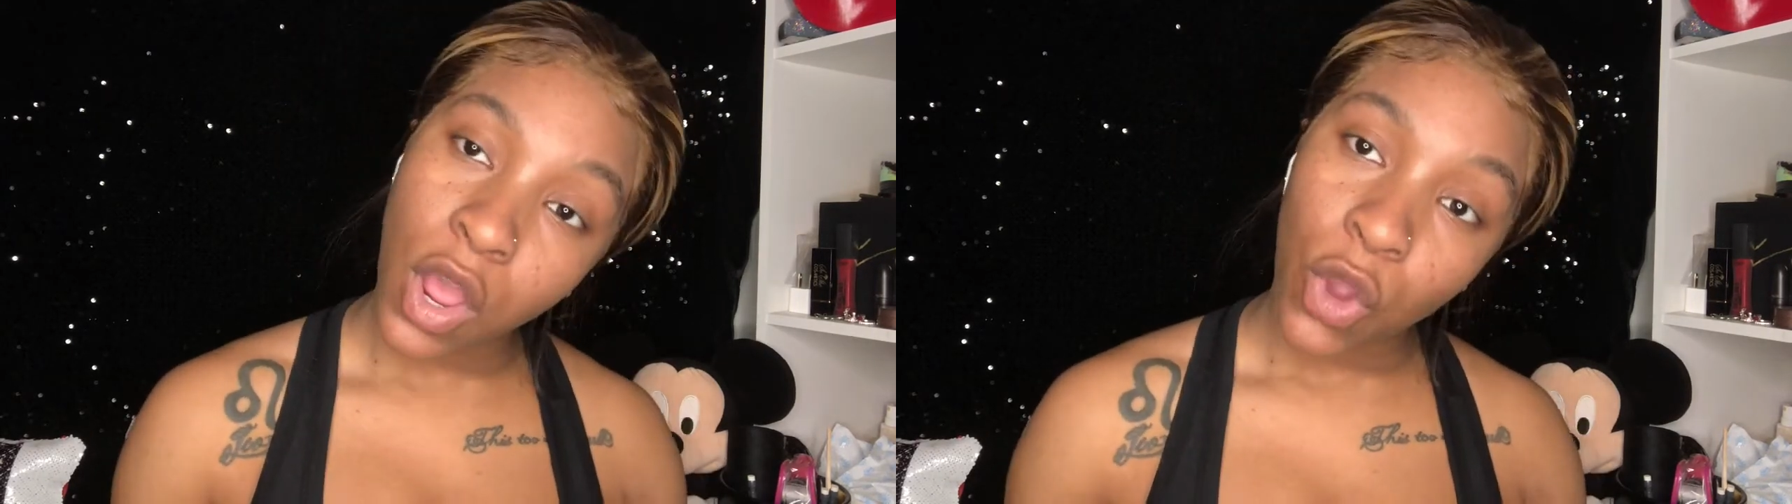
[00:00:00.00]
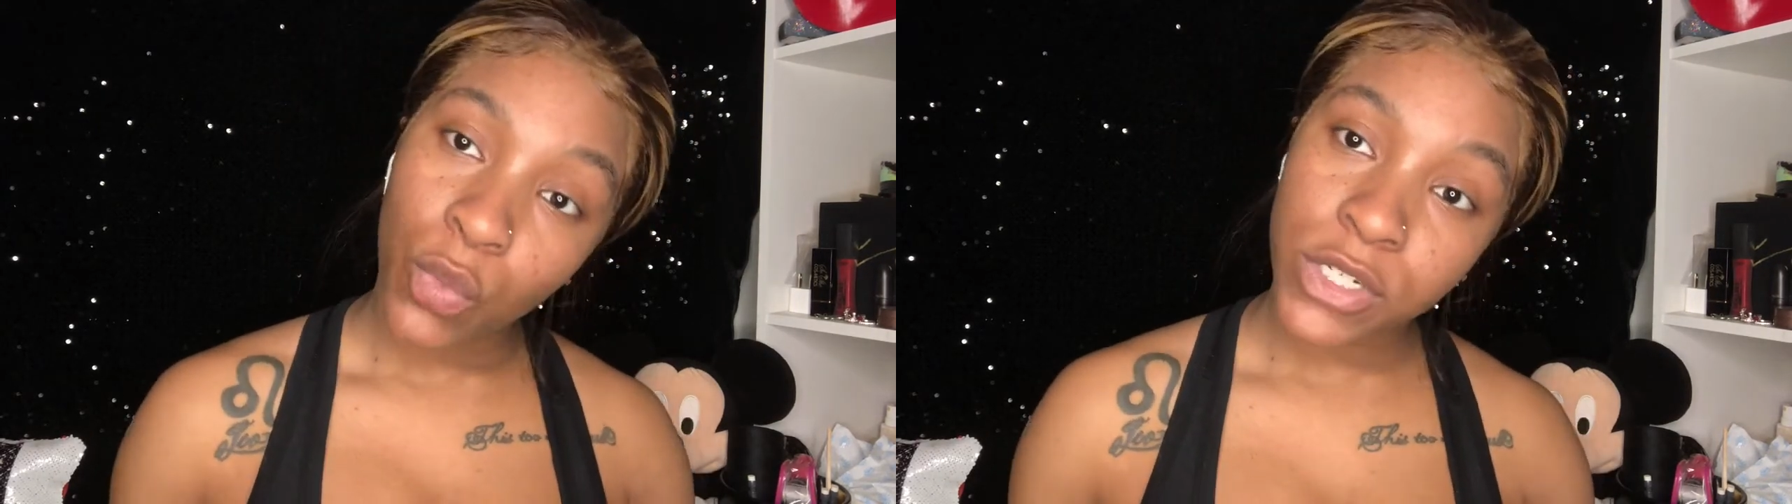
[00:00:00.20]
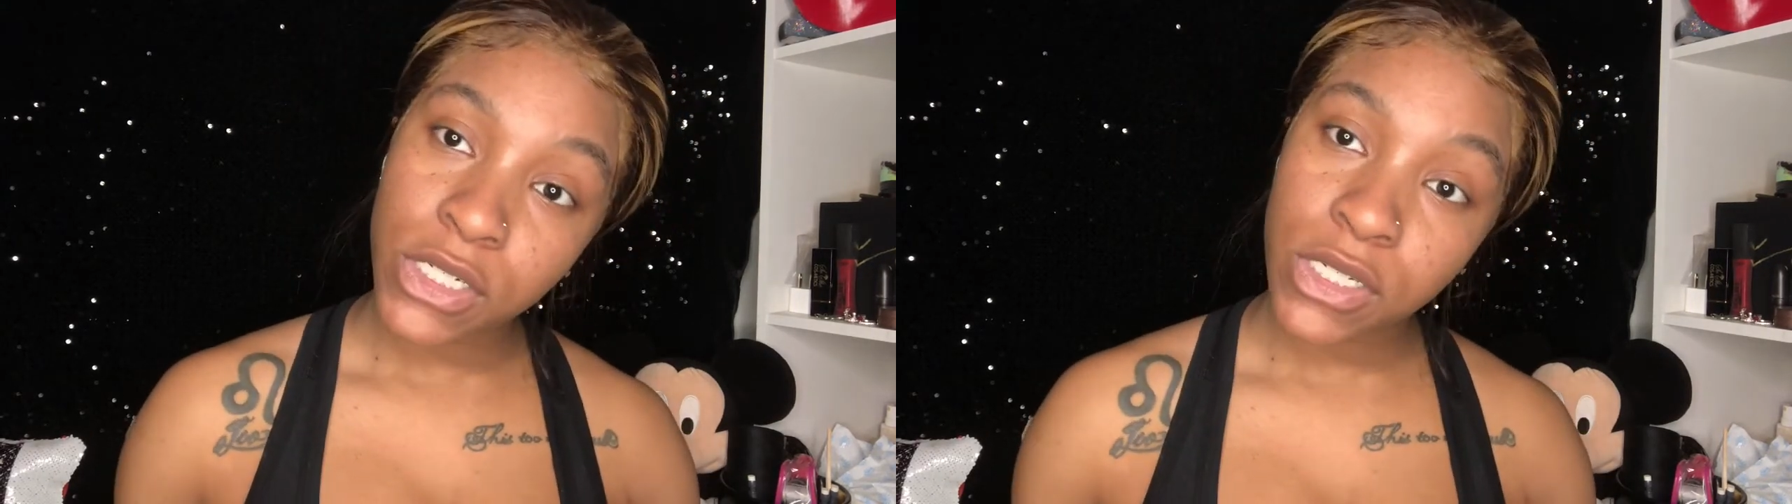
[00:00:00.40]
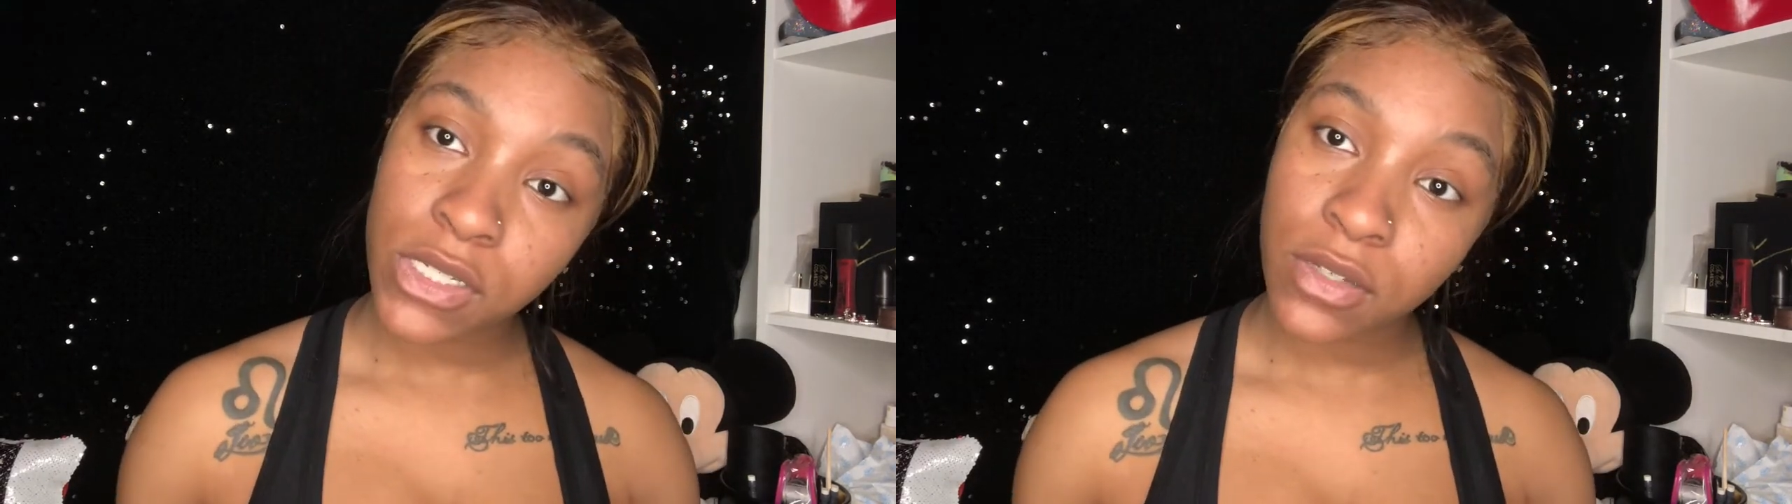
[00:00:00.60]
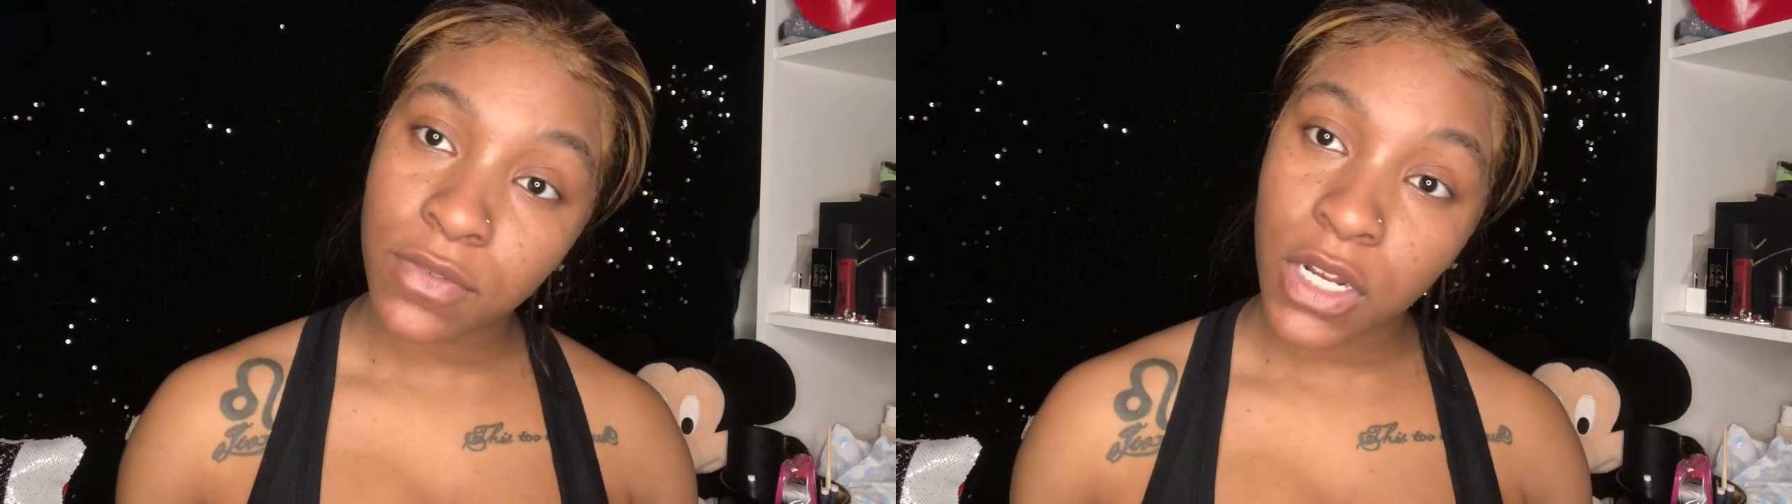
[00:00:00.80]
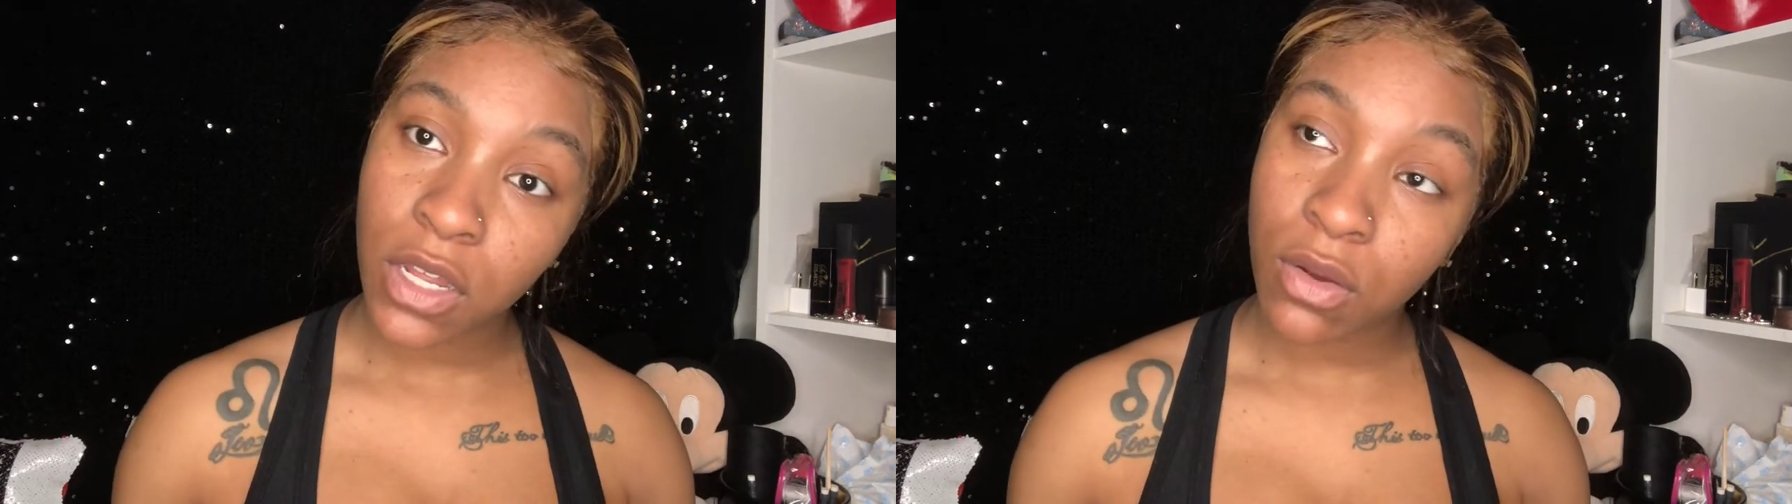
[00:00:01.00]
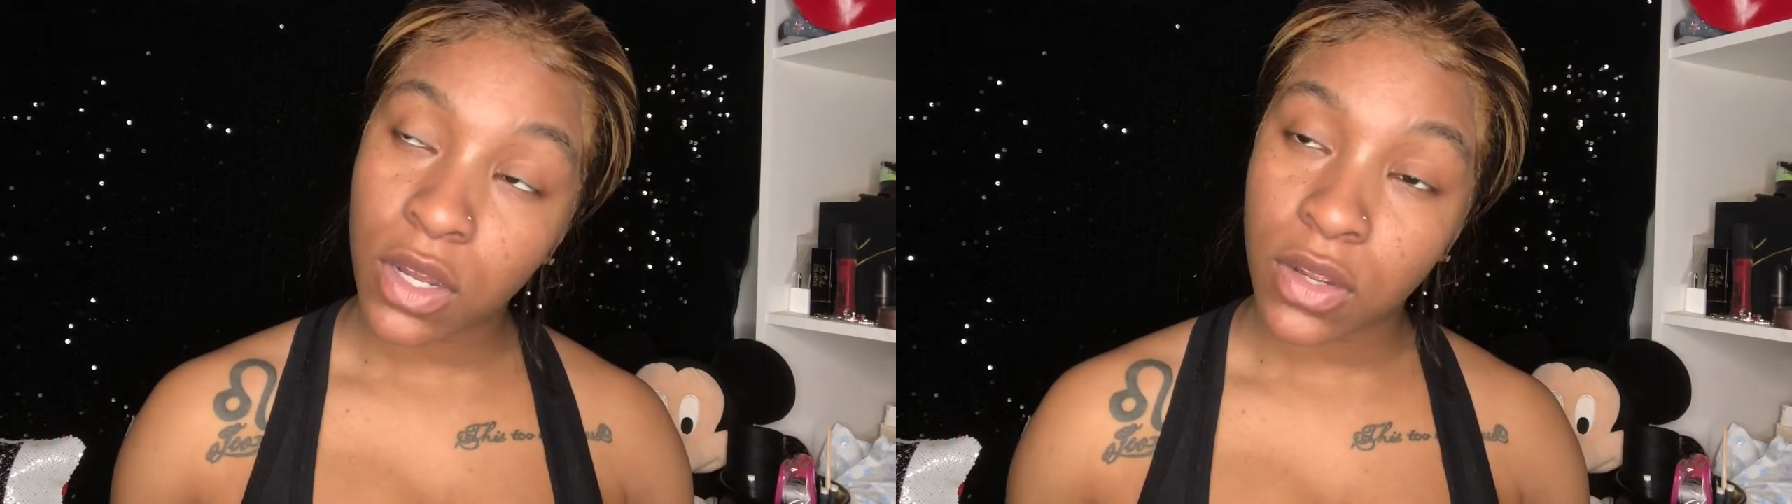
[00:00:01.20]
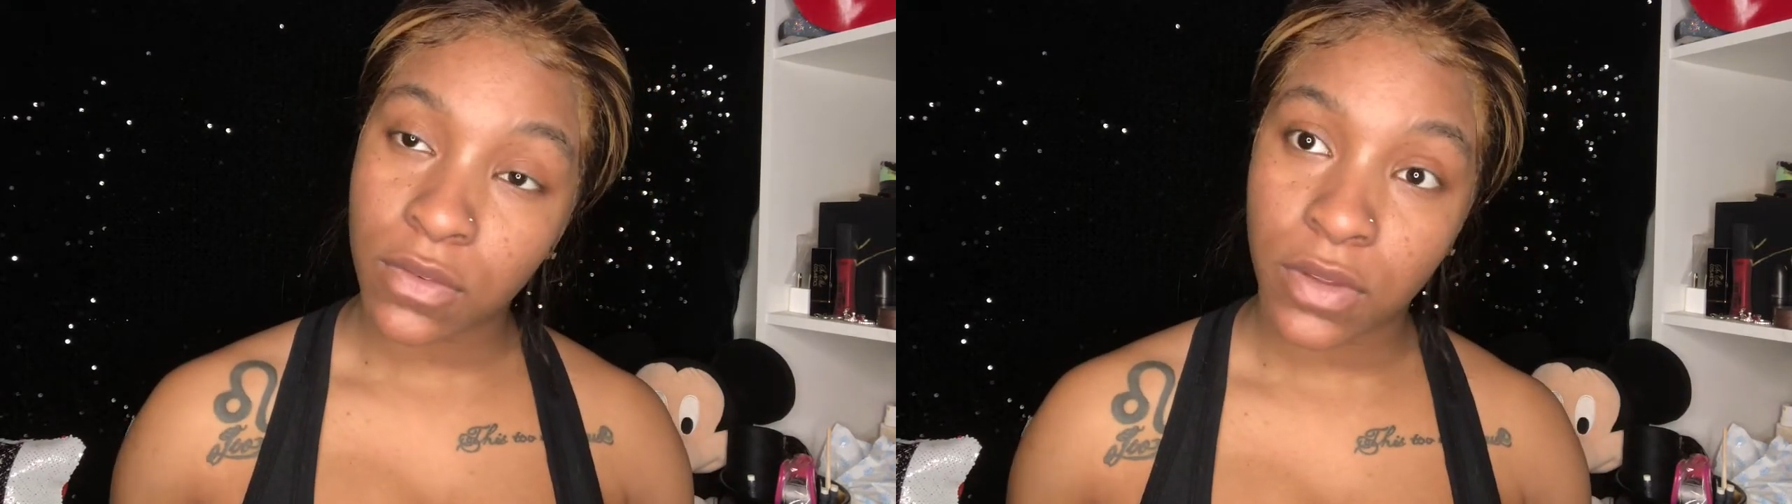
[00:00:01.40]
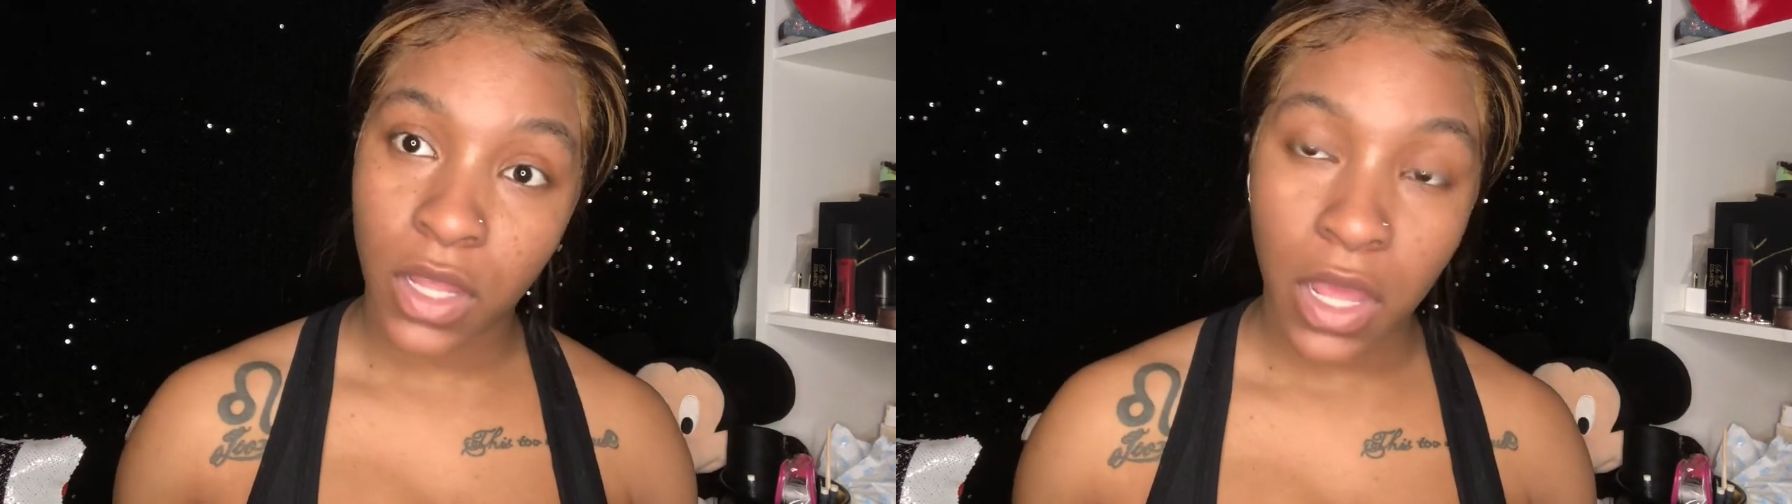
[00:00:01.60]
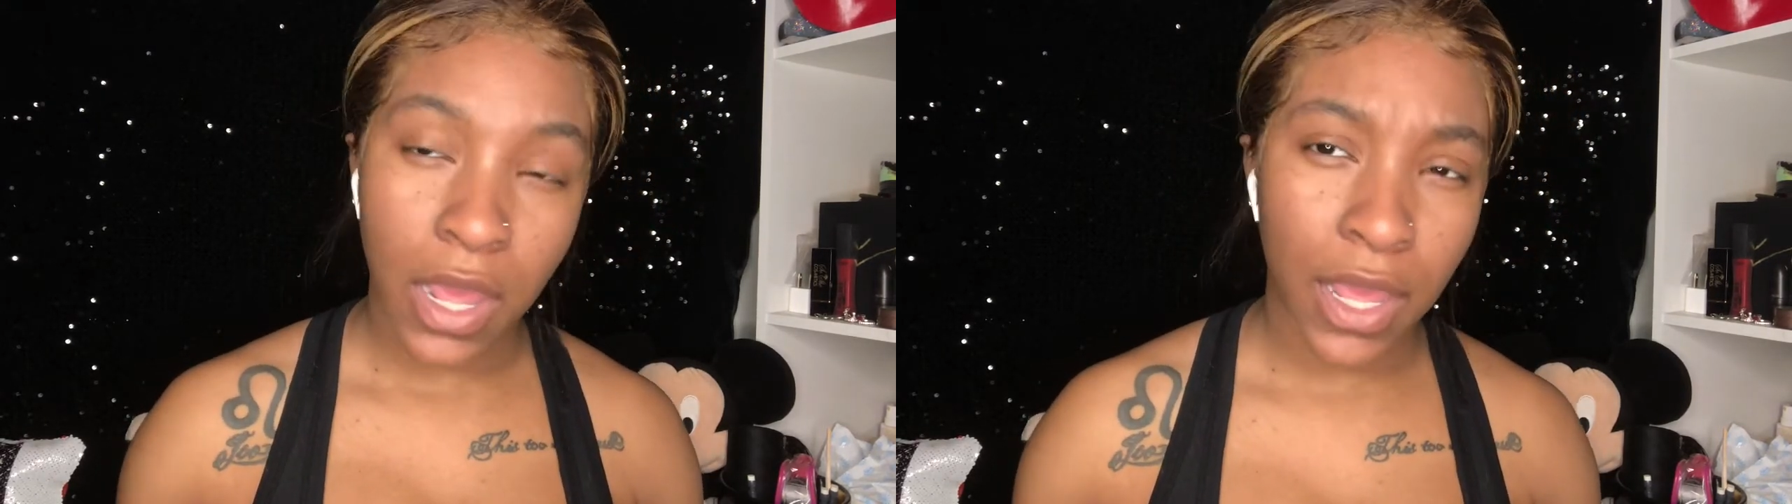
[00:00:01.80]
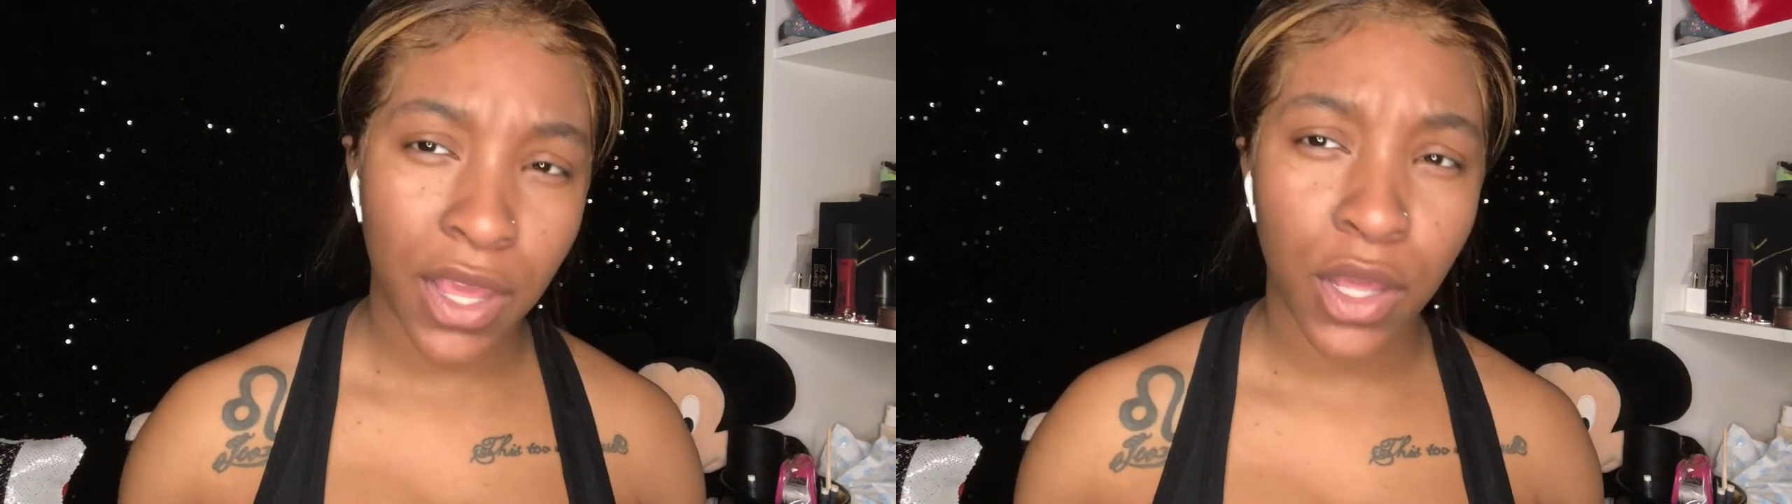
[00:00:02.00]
which is a video of a